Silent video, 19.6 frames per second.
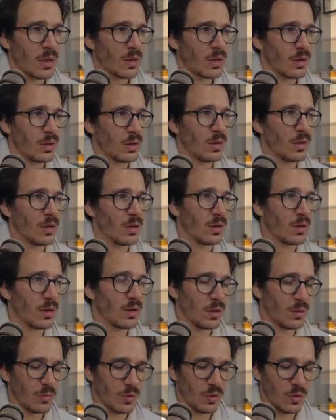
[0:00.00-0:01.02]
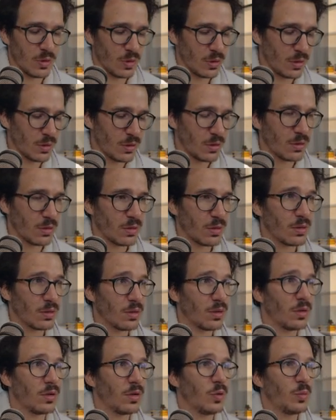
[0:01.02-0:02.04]
and then I'm gonna
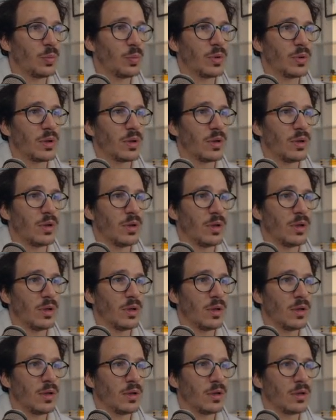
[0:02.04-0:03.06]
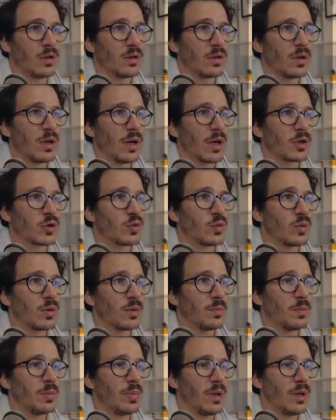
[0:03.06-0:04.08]
open the actual
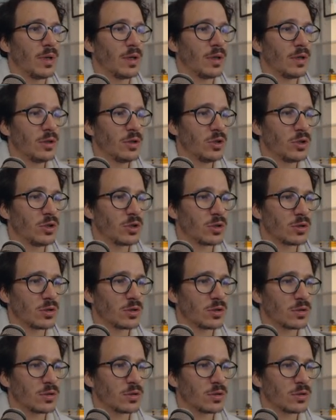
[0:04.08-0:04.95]
page